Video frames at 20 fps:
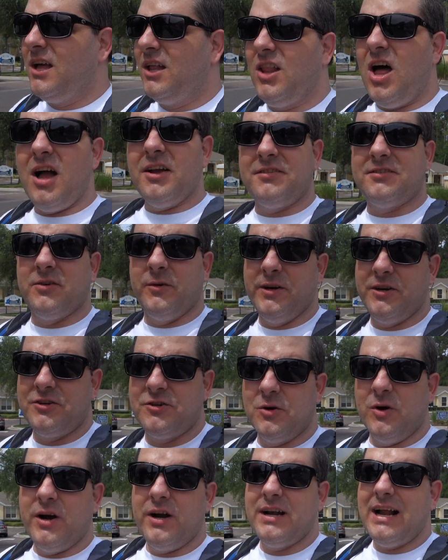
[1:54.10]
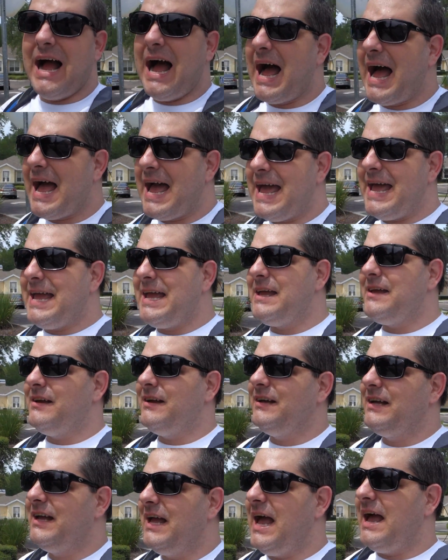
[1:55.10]
Long story short, I
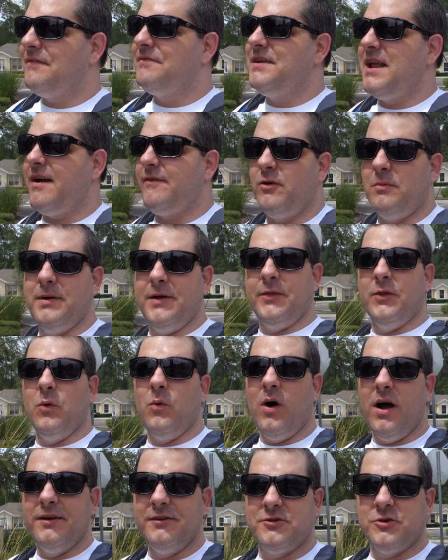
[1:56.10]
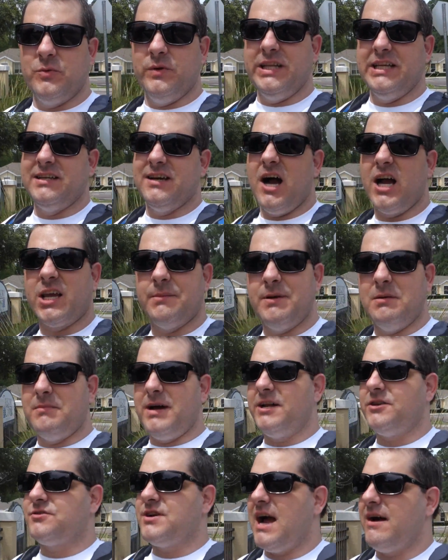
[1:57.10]
have never been the one to really document
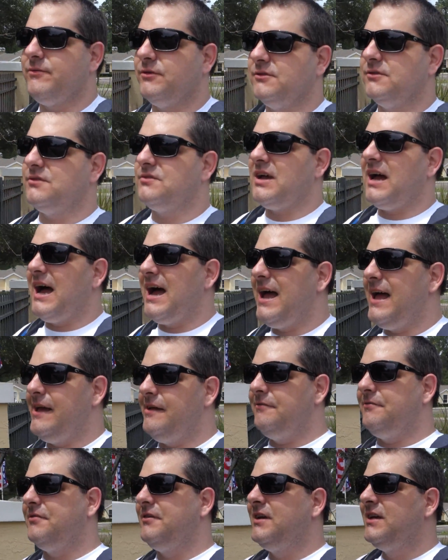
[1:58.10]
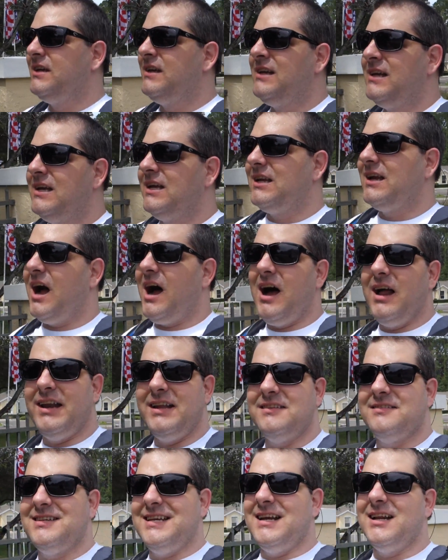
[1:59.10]
my travels. I've gone
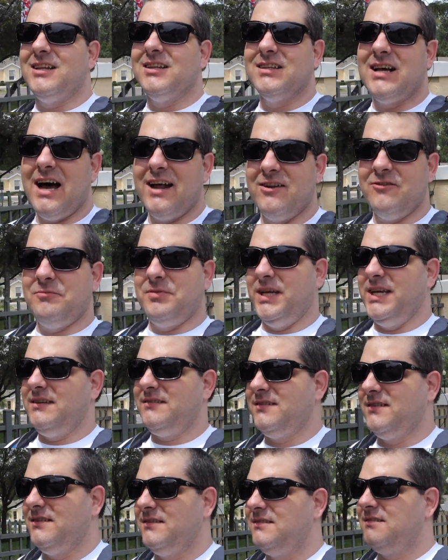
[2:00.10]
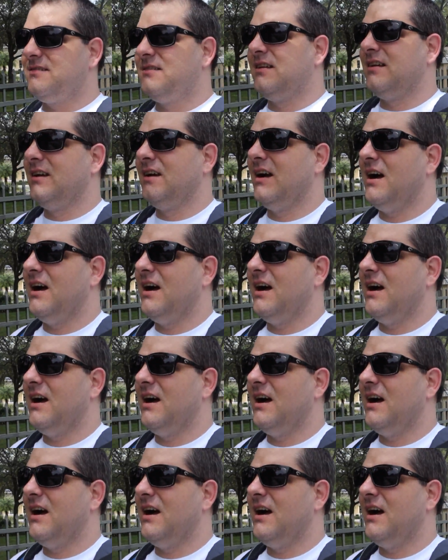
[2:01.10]
and seen a lot of places.